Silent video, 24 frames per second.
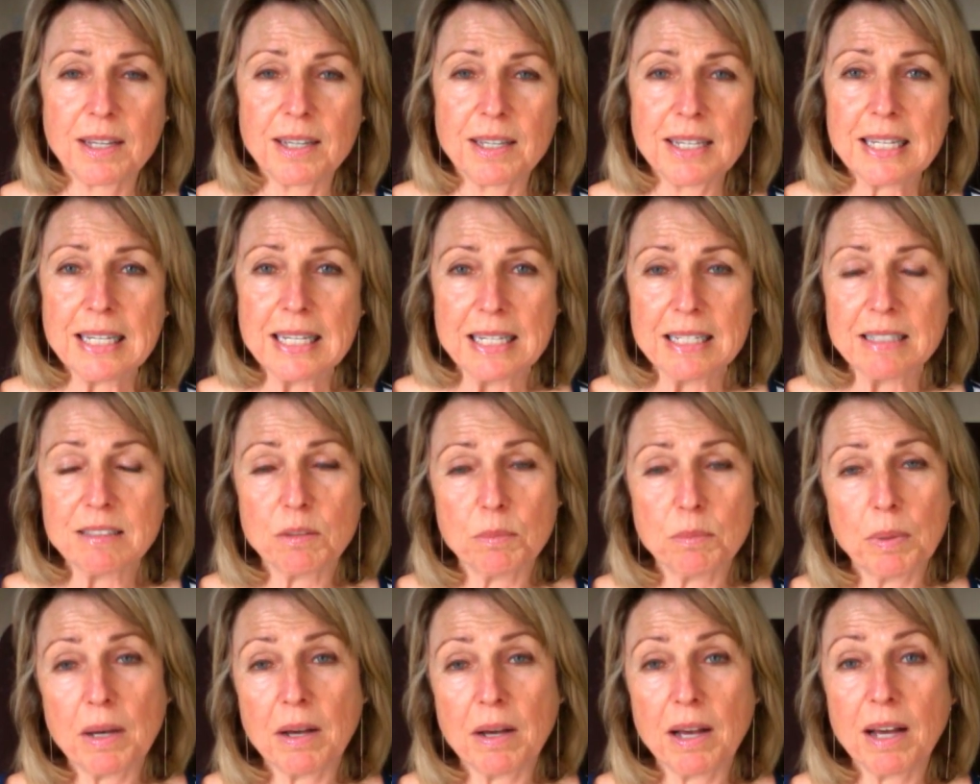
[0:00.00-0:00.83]
It is
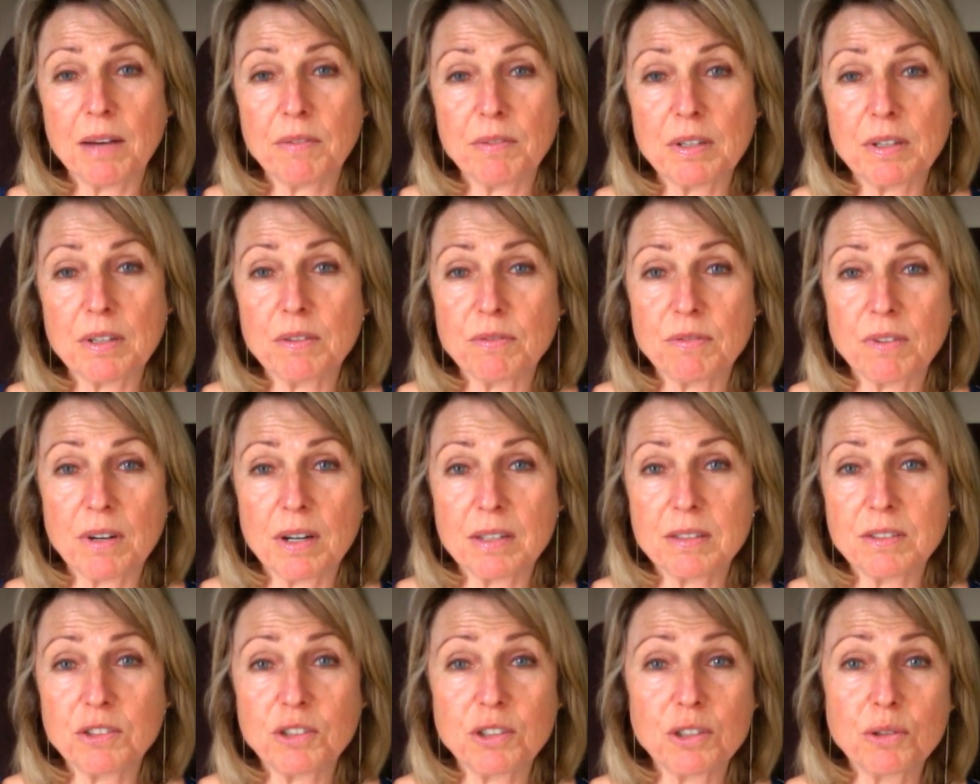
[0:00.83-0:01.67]
about having
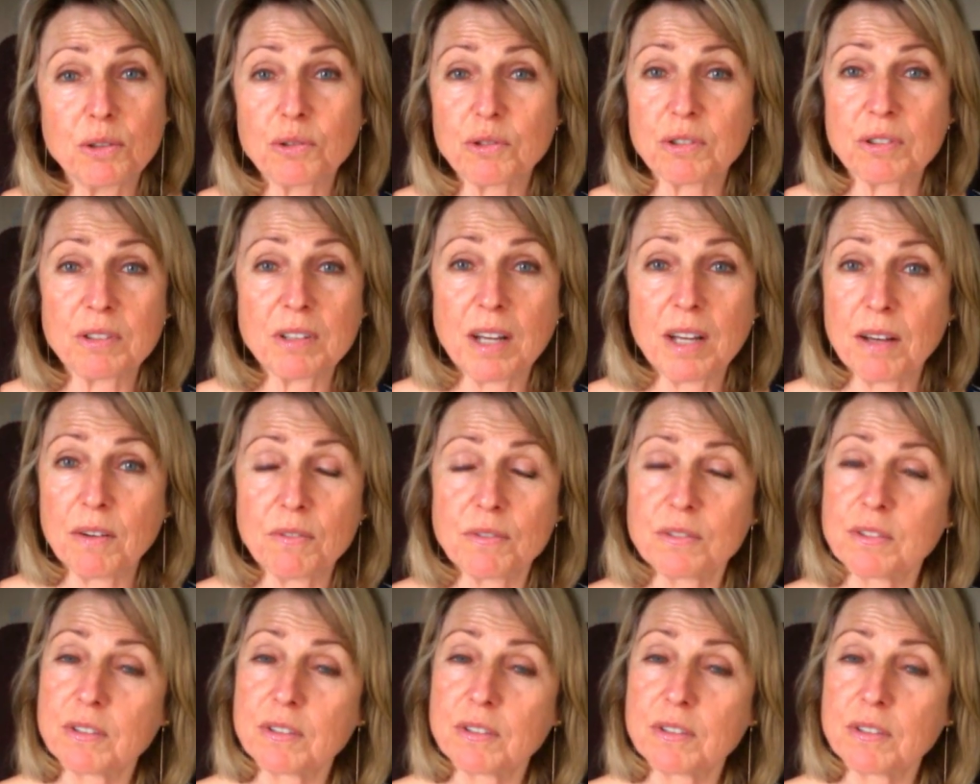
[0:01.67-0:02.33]
fun. Children have